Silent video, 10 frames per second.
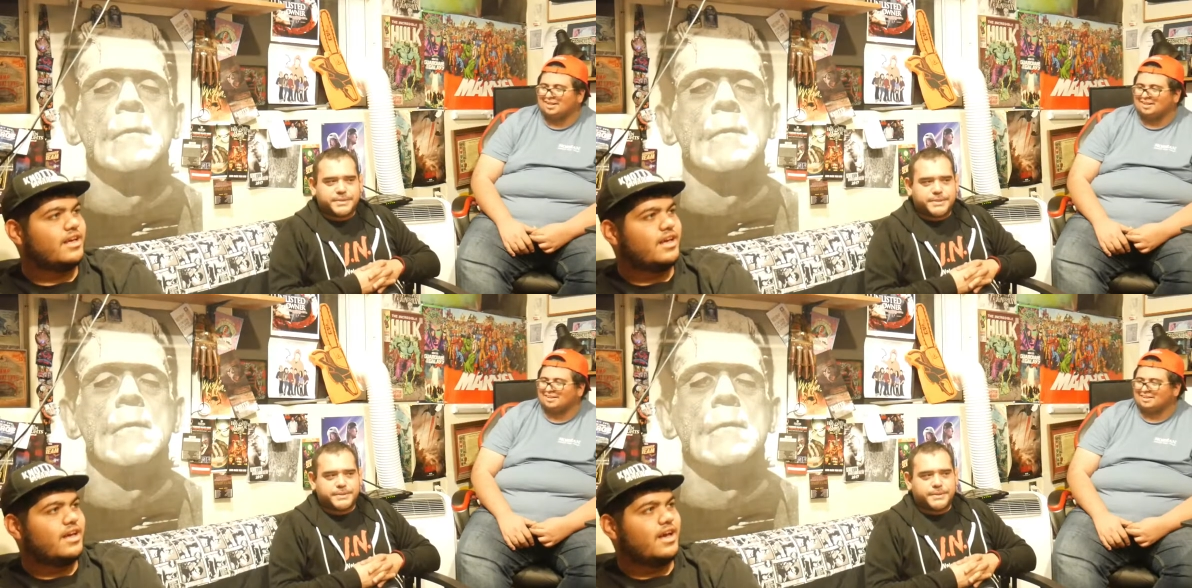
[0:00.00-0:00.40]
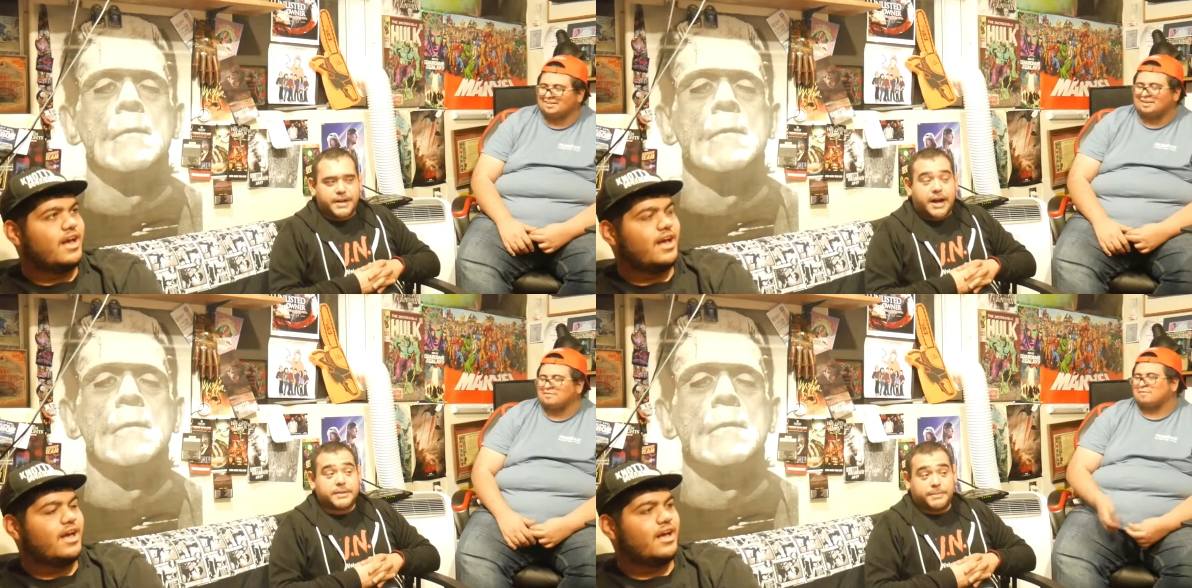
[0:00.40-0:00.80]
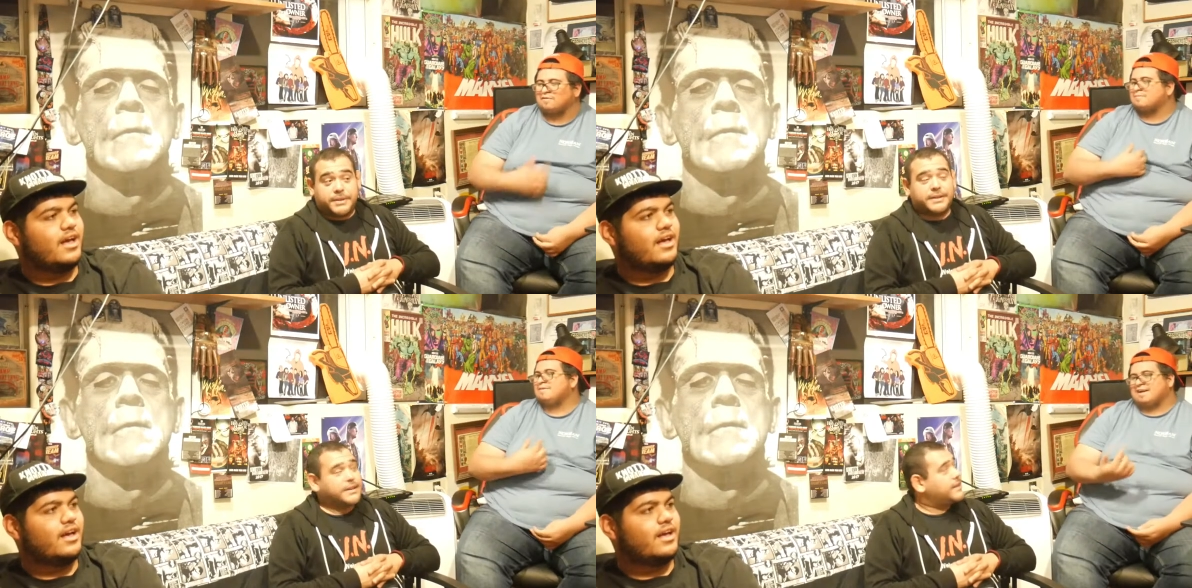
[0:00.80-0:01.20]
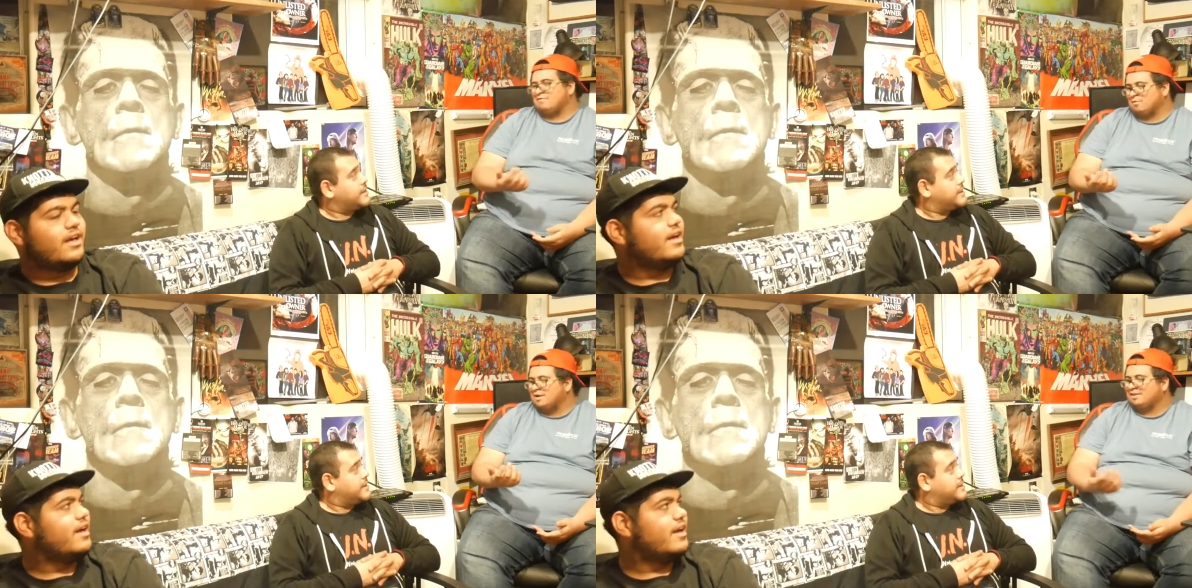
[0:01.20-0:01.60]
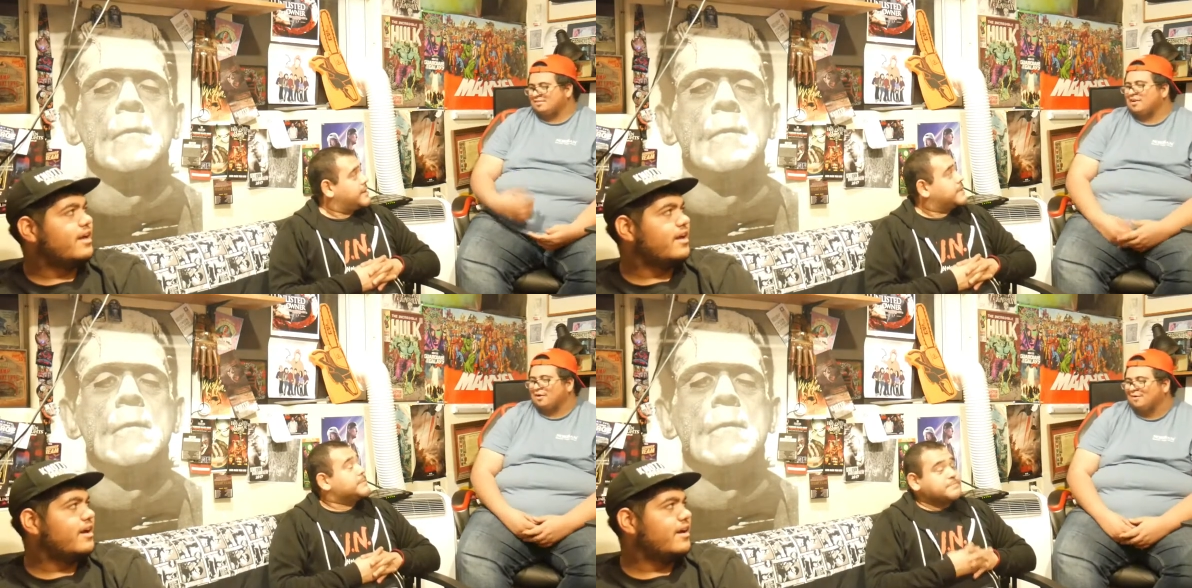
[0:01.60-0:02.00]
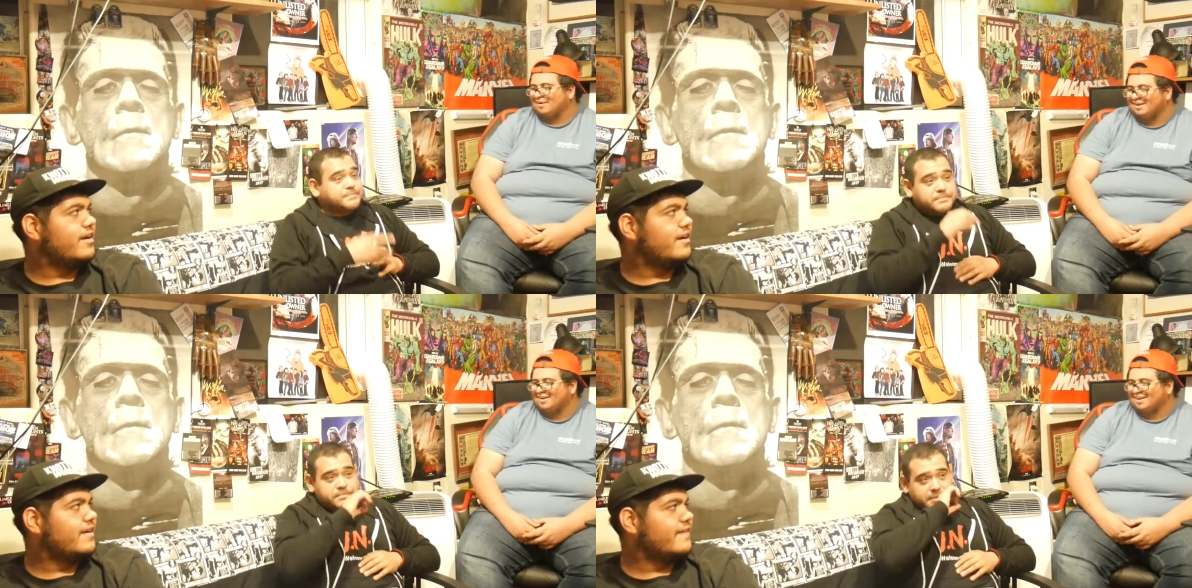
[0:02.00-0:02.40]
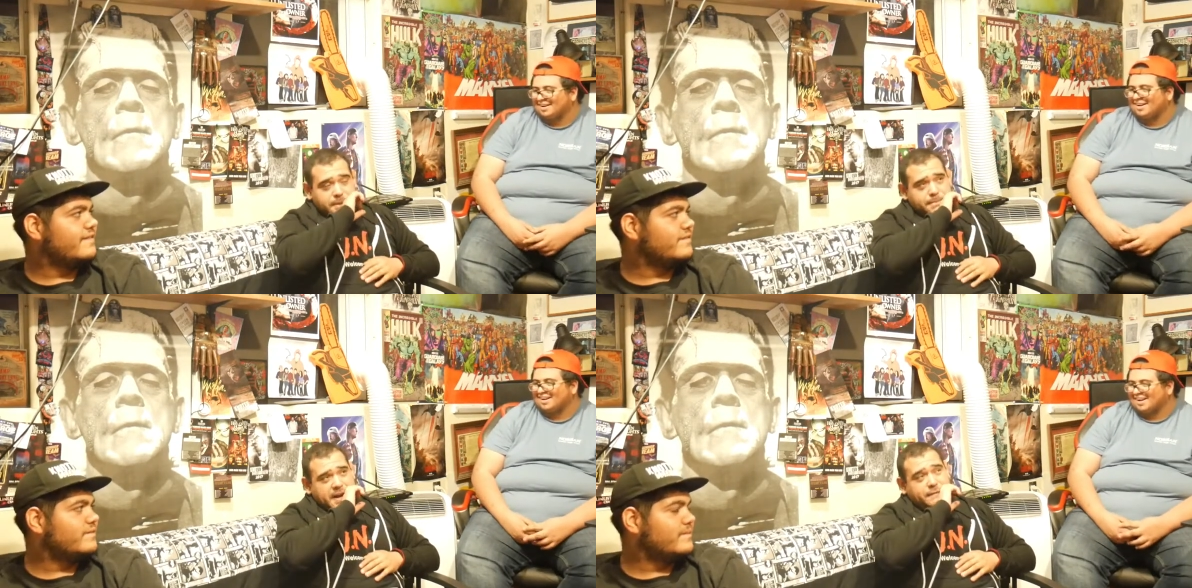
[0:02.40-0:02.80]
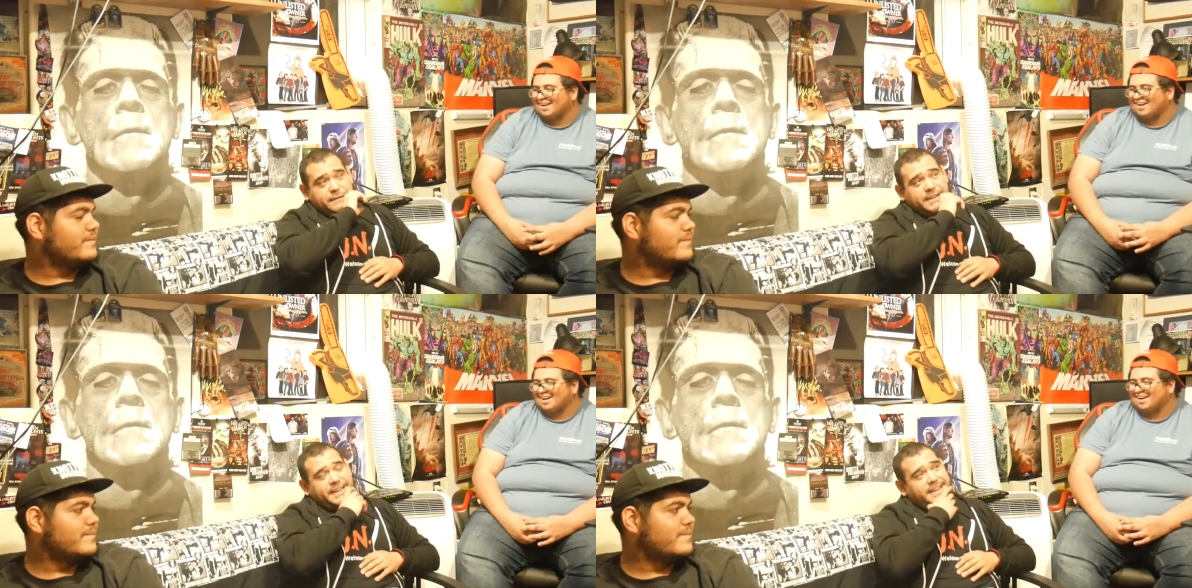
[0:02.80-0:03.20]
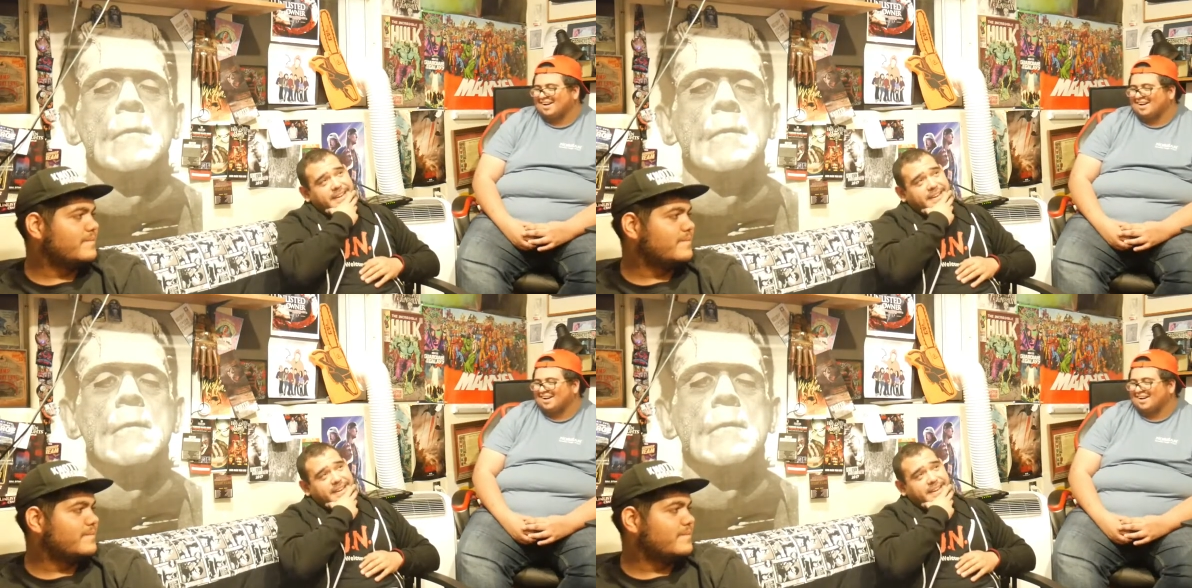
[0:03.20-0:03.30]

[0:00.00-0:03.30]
Speaker 1: pretty cool. That was the um, first one I ever went in too. I forget.